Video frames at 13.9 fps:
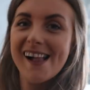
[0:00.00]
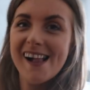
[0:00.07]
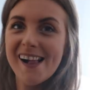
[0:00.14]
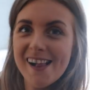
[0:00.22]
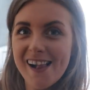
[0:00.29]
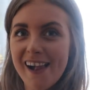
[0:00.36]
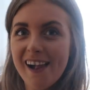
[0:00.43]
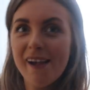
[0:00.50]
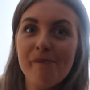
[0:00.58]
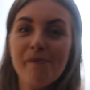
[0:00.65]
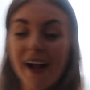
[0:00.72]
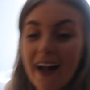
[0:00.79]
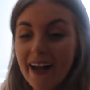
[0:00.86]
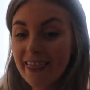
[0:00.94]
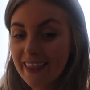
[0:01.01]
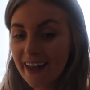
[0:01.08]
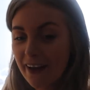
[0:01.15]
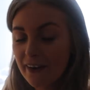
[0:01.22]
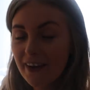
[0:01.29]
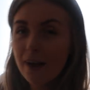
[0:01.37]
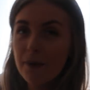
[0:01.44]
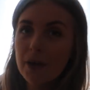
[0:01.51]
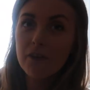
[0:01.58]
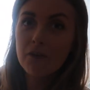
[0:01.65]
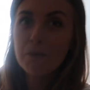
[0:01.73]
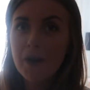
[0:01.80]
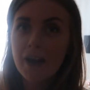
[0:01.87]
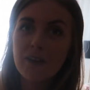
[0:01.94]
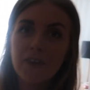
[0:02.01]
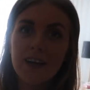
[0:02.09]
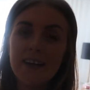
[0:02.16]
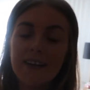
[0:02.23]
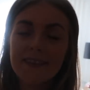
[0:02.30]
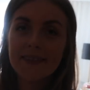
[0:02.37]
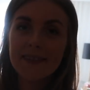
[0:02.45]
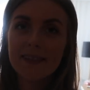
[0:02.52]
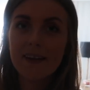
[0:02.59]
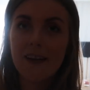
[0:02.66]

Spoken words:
And now we're going for breakfast.